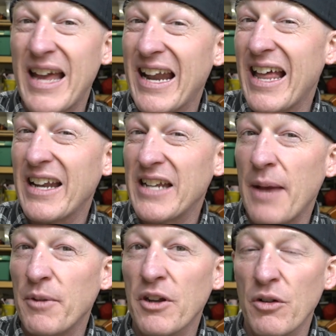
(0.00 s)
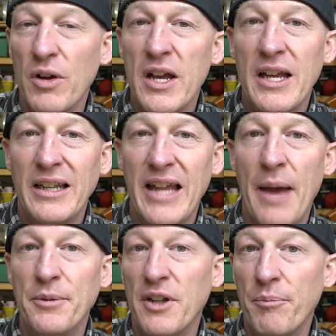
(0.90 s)
not a lot of time to do
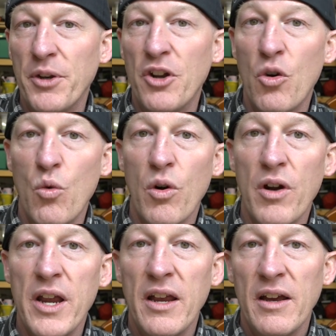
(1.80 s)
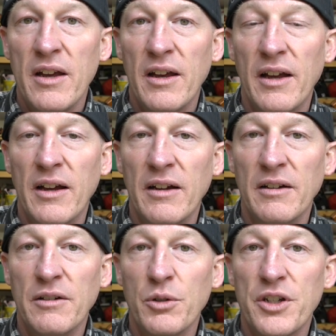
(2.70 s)
lab stuff, but don't worry.
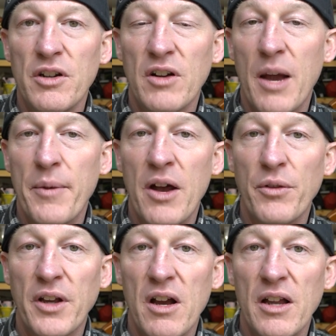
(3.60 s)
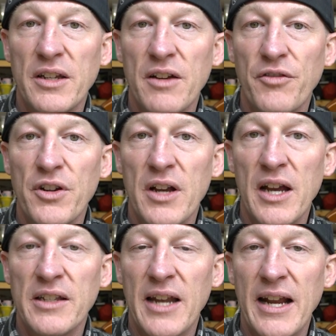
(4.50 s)
We're still coming out with content for you
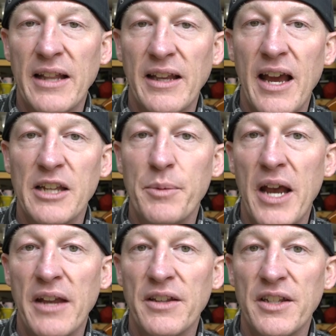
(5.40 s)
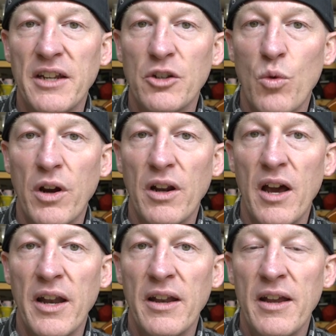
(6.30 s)
guys, and I got the guys behind the scenes working
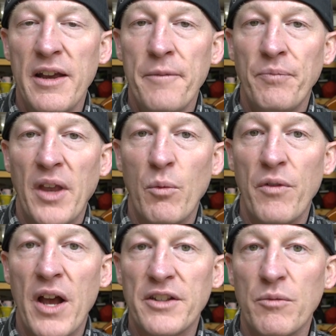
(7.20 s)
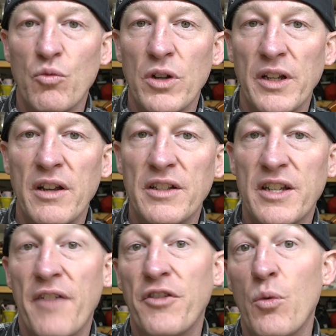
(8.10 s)
on it, and we've got some really good
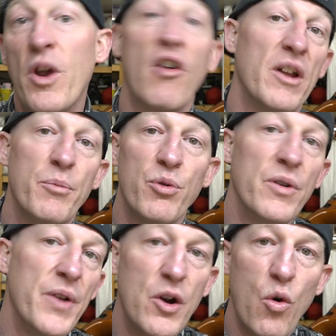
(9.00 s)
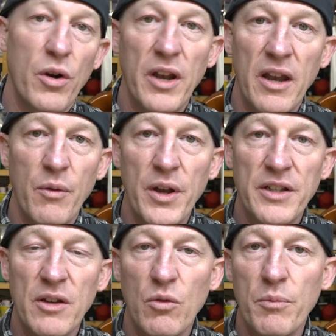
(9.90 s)
stuff that we already pre-recorded
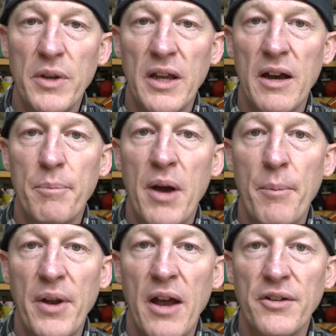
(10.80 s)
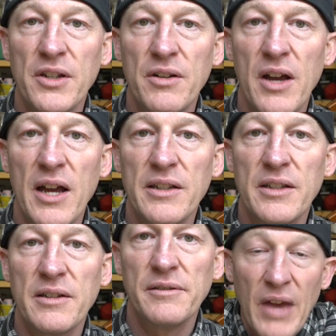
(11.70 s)
anyways that we'll be pumping out to you
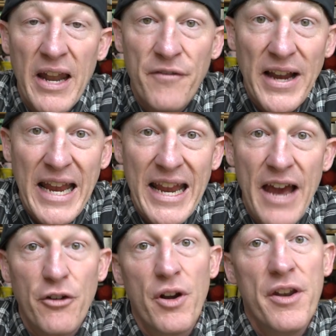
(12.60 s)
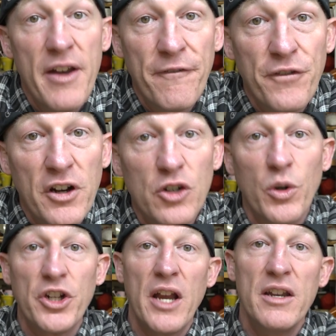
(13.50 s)
guys. And if I can gather enough footage,
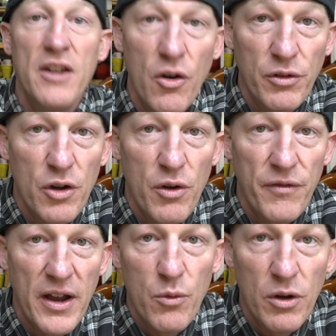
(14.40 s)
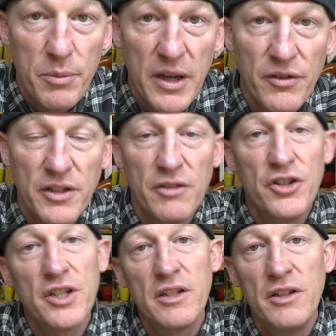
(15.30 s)
which I don't know if I will be able to
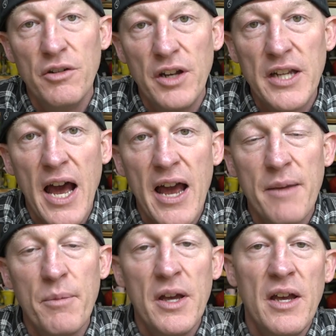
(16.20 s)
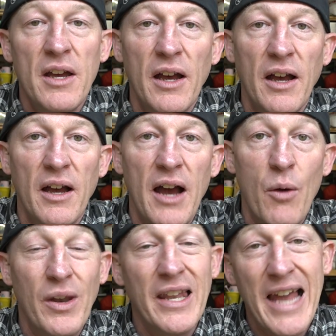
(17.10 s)
just due to time,
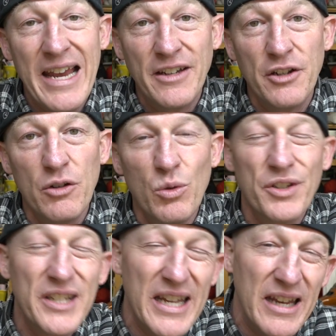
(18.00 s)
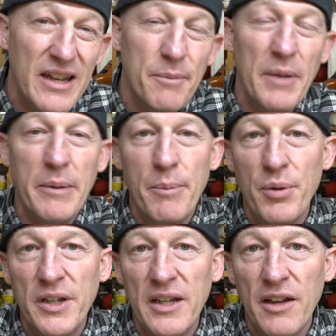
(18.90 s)
I would like to, we'll see, maybe
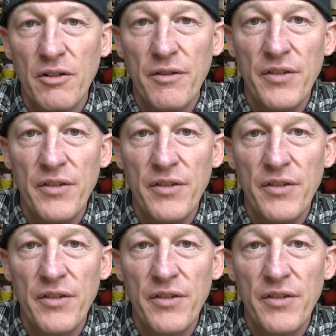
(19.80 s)
put together a